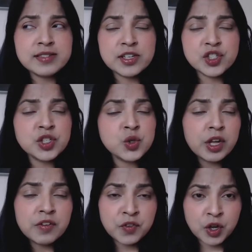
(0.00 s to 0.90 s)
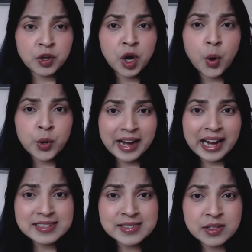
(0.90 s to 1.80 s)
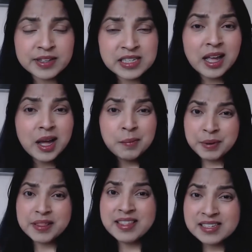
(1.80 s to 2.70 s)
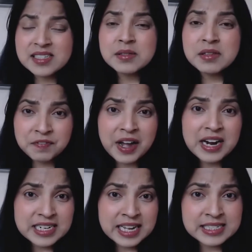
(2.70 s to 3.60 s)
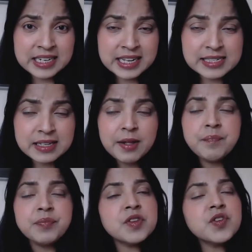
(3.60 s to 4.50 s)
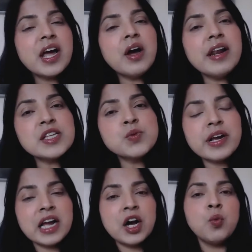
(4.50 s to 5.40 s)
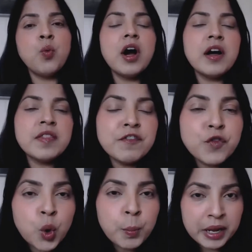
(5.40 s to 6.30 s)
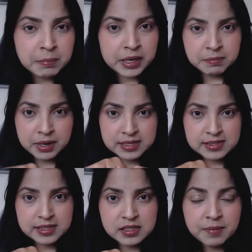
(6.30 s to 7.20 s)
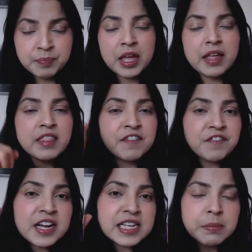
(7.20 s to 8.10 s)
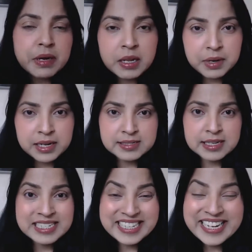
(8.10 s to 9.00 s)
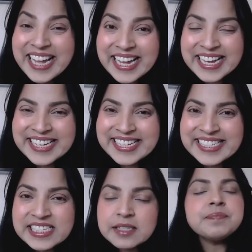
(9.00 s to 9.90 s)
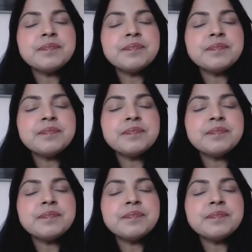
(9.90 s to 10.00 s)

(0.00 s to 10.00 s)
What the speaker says: search and do your own analysis of this, but this is the fact as it is. So now let's work out what are the 4 main money mindsets. The first money mindset is,